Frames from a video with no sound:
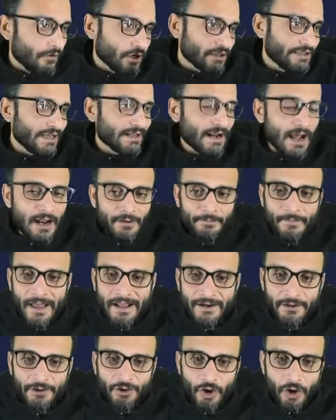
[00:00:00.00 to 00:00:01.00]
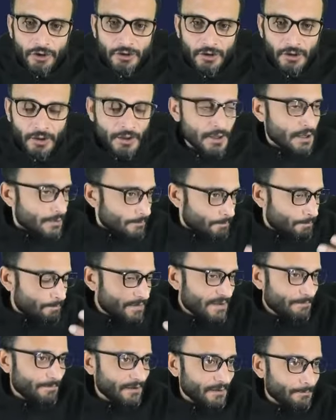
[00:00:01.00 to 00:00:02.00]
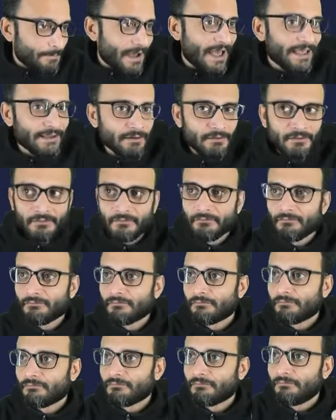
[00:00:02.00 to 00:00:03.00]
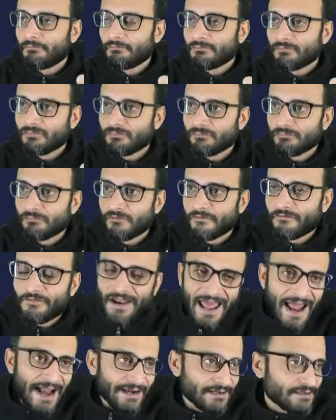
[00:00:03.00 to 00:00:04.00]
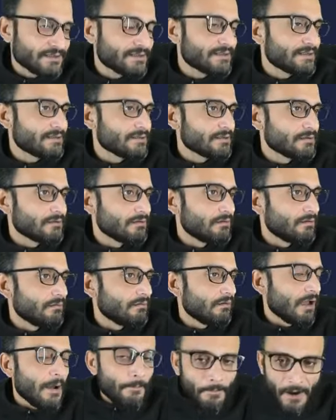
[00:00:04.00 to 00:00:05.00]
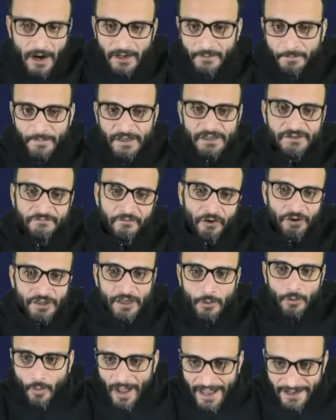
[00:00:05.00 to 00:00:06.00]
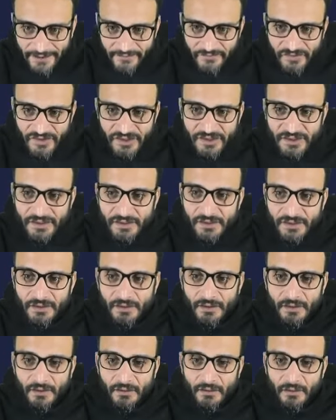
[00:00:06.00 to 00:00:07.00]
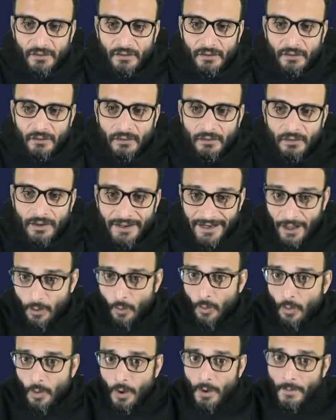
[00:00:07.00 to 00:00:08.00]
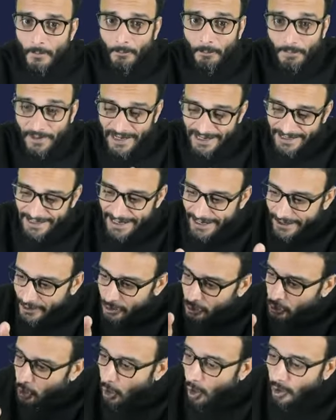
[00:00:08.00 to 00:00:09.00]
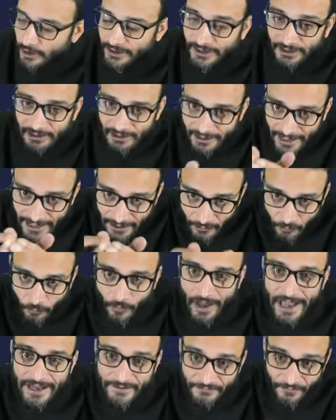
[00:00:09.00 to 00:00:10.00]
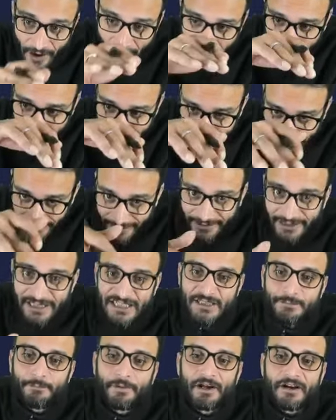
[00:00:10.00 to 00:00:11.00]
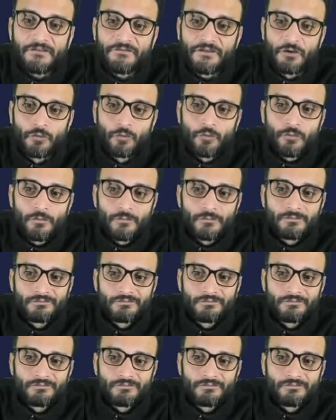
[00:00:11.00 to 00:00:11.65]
for their unmarried daughter. People buy flats, apartments for their wives. Now, bringing daughter and wife under this purview